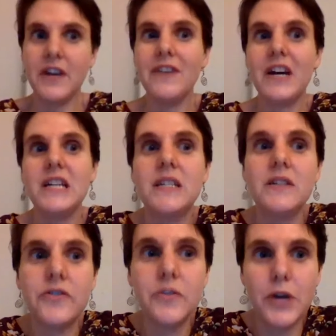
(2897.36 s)
have
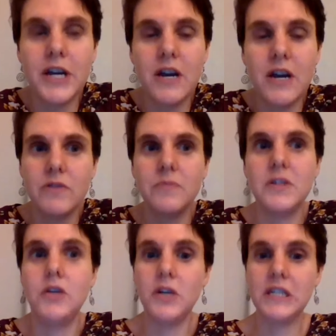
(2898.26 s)
ideas for breakout rooms
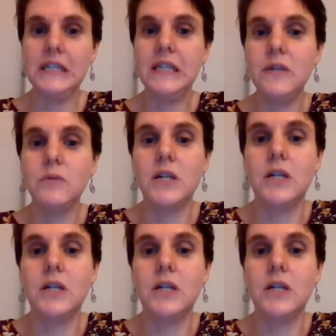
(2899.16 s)
and you want to lead one,